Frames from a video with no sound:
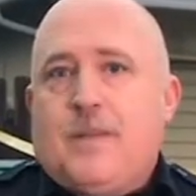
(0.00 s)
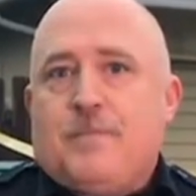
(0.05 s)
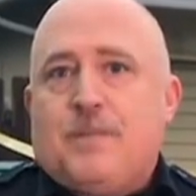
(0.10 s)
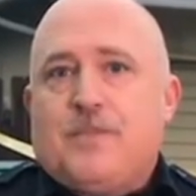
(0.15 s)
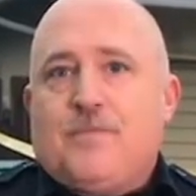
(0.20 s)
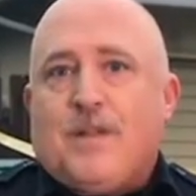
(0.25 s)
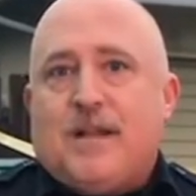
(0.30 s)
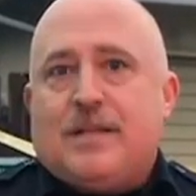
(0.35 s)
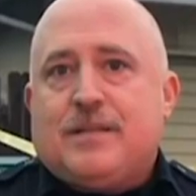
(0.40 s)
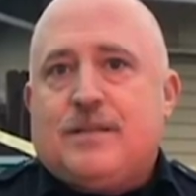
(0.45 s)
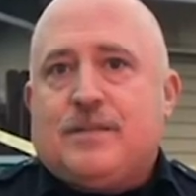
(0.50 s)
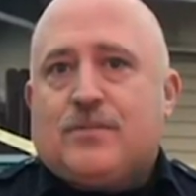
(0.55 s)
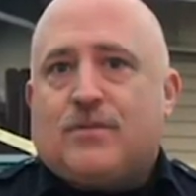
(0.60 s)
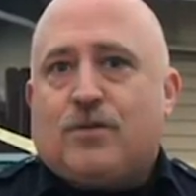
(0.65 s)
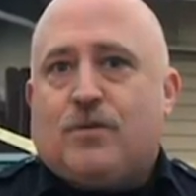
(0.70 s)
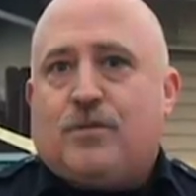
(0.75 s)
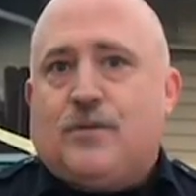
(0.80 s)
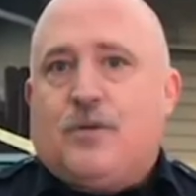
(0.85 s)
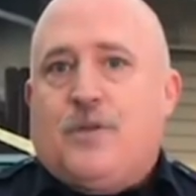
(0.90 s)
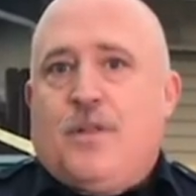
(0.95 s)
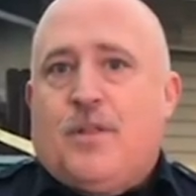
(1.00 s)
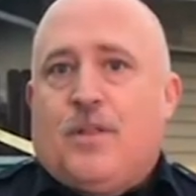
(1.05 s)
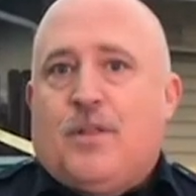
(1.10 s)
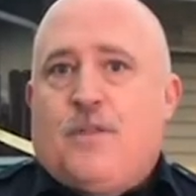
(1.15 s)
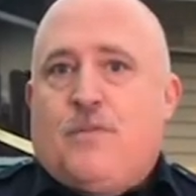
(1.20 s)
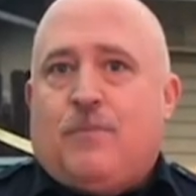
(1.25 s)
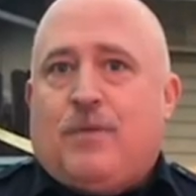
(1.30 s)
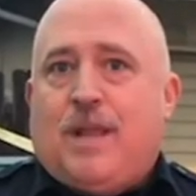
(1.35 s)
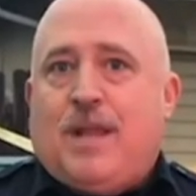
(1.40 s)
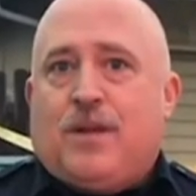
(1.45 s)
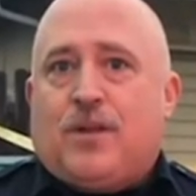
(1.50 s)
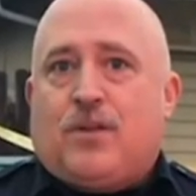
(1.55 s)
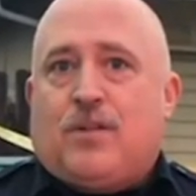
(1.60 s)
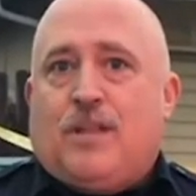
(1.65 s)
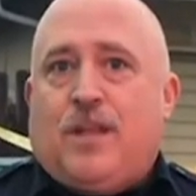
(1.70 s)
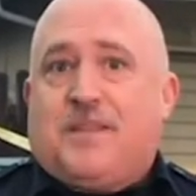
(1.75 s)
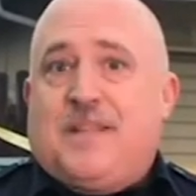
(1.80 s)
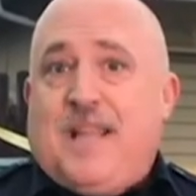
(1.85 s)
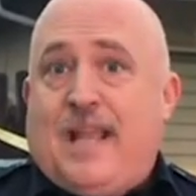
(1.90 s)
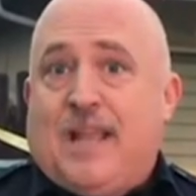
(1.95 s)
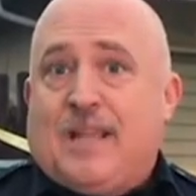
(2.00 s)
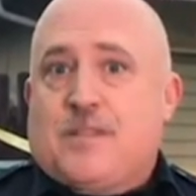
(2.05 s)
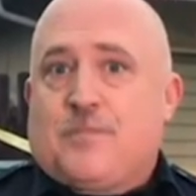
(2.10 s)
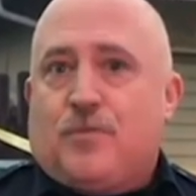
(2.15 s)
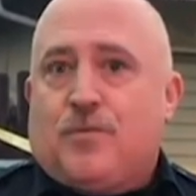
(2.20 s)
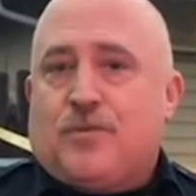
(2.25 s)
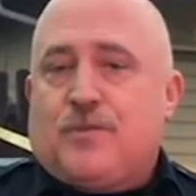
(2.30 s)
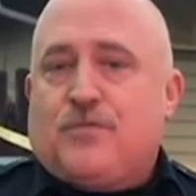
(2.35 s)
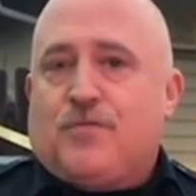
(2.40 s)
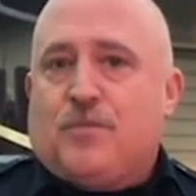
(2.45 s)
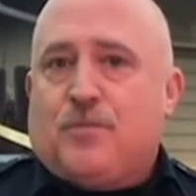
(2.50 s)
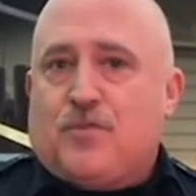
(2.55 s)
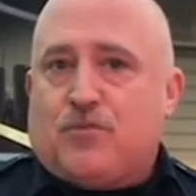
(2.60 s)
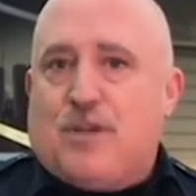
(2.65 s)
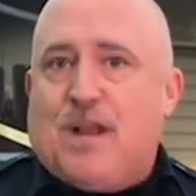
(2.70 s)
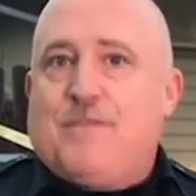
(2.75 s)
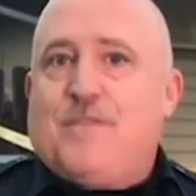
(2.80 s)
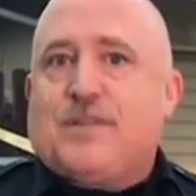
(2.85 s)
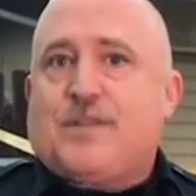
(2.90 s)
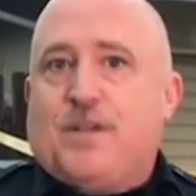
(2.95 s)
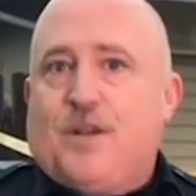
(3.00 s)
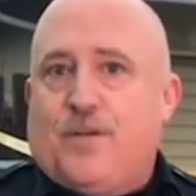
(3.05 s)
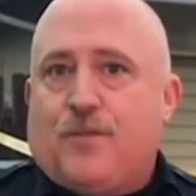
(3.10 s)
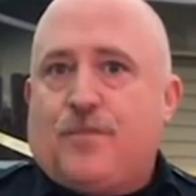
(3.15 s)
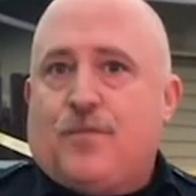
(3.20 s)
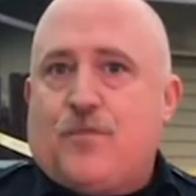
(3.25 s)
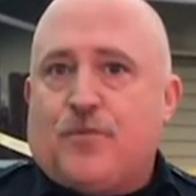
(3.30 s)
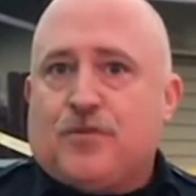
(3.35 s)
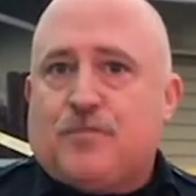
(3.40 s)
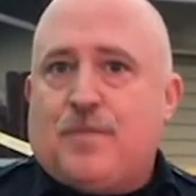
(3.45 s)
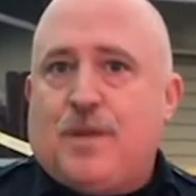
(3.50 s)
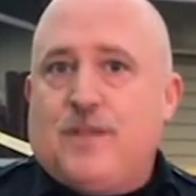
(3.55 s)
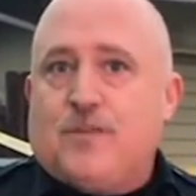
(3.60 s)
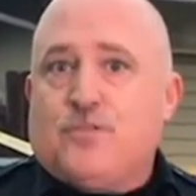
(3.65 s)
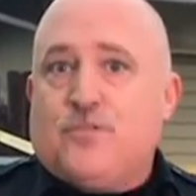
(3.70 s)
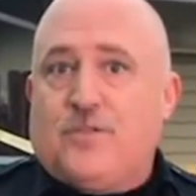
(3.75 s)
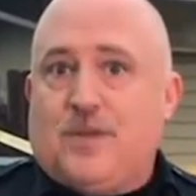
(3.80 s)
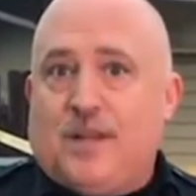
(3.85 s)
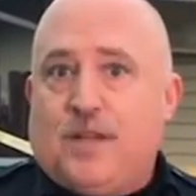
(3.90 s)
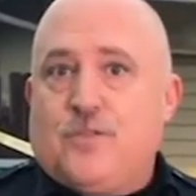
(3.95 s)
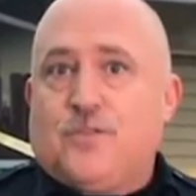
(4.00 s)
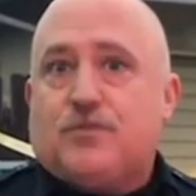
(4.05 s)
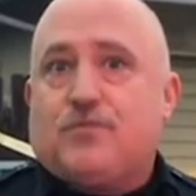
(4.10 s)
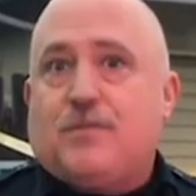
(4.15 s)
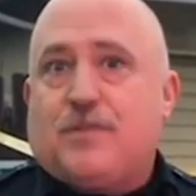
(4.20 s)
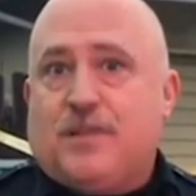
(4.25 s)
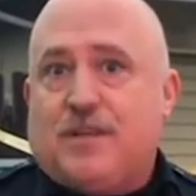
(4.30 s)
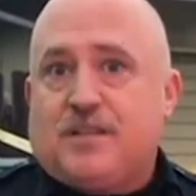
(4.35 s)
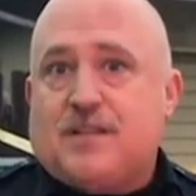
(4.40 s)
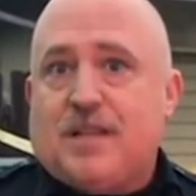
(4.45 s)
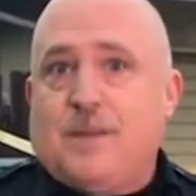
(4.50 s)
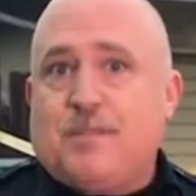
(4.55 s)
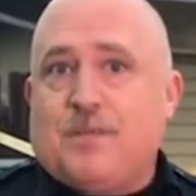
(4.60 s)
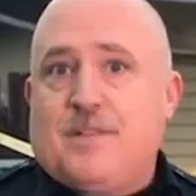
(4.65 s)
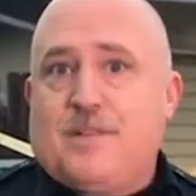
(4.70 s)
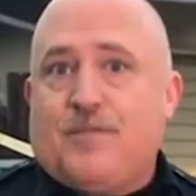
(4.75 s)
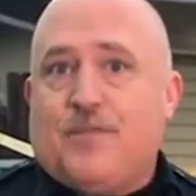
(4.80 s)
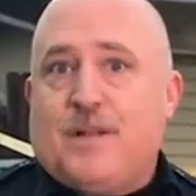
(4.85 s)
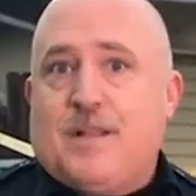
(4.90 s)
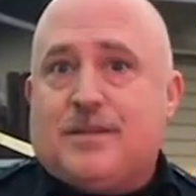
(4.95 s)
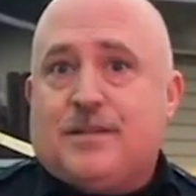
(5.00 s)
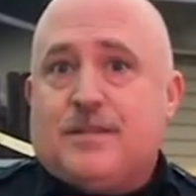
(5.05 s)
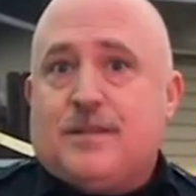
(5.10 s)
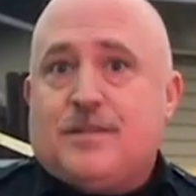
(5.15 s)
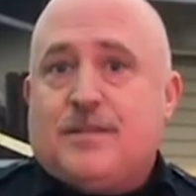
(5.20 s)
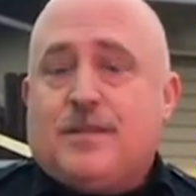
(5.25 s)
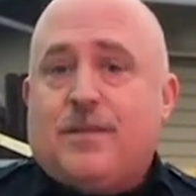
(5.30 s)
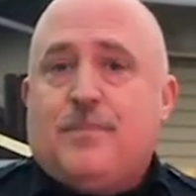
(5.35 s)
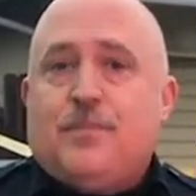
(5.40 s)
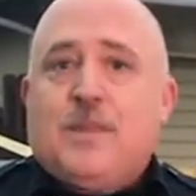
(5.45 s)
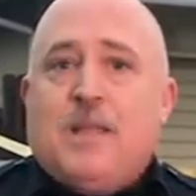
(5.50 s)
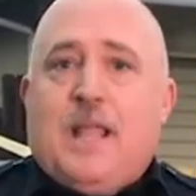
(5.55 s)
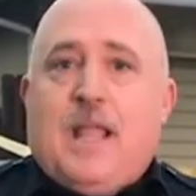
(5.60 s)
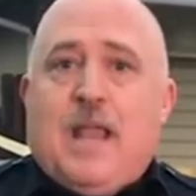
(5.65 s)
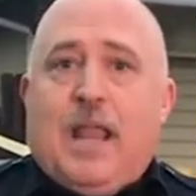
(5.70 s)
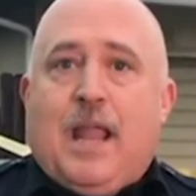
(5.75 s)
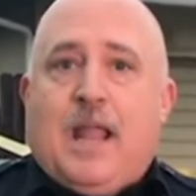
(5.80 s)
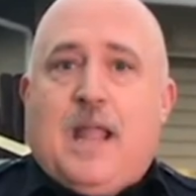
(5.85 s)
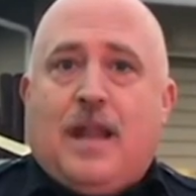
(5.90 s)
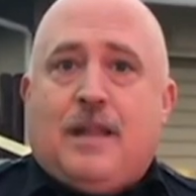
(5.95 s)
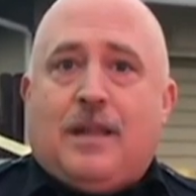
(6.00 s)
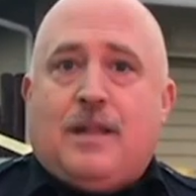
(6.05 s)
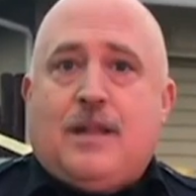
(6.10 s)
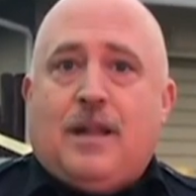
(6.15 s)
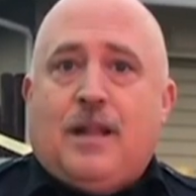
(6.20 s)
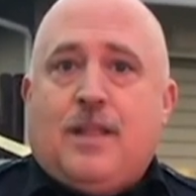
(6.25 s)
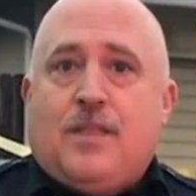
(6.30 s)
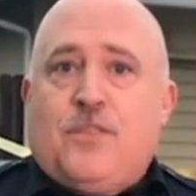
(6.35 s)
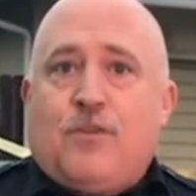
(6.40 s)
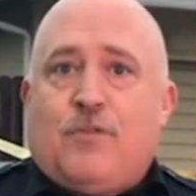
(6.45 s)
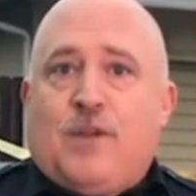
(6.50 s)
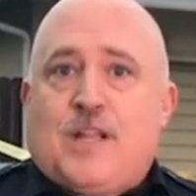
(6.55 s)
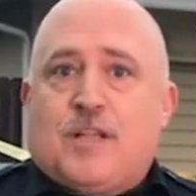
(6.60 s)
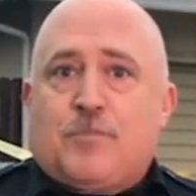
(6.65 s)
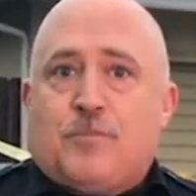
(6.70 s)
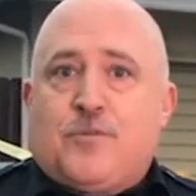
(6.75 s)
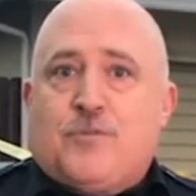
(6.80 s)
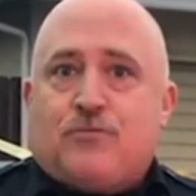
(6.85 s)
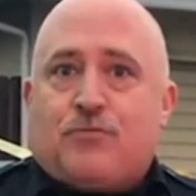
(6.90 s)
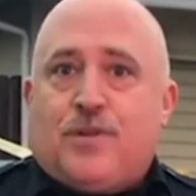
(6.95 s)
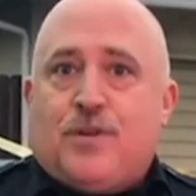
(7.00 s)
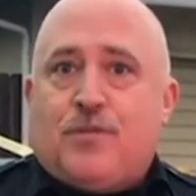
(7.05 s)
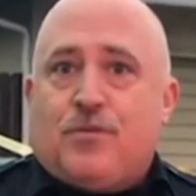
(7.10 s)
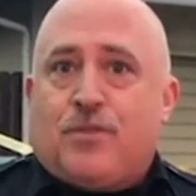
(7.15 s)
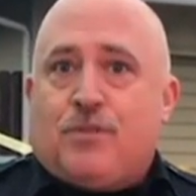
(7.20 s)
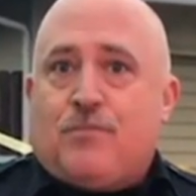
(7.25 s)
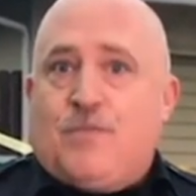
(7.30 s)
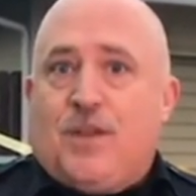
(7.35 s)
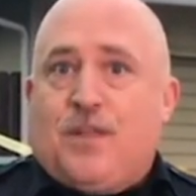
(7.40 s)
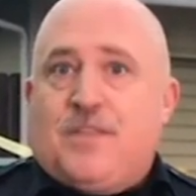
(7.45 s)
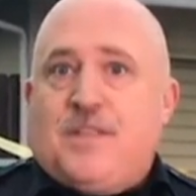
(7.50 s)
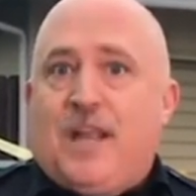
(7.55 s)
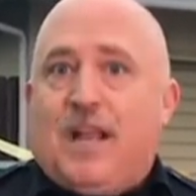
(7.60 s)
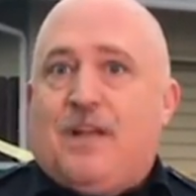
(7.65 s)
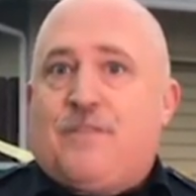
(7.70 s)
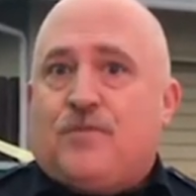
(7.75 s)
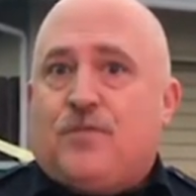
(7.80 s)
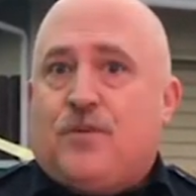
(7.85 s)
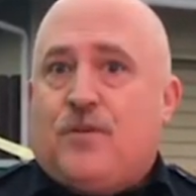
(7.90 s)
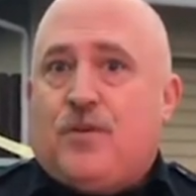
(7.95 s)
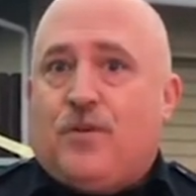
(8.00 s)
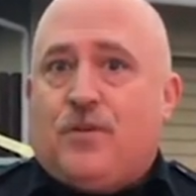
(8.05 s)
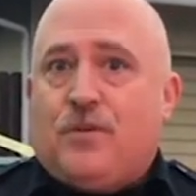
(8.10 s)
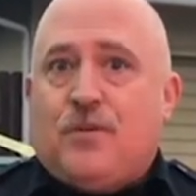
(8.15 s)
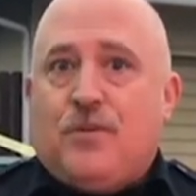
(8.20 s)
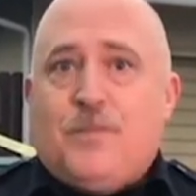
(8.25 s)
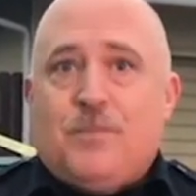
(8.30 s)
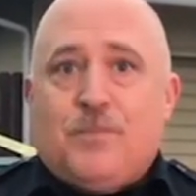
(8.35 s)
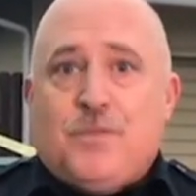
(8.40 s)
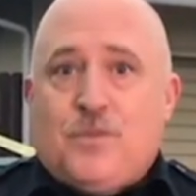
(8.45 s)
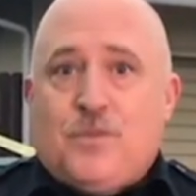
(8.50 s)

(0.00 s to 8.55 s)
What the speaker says: devices. So we had to call out the experts from Travis Air Force Base who deals with these type of devices. And their experts were here throughout the afternoon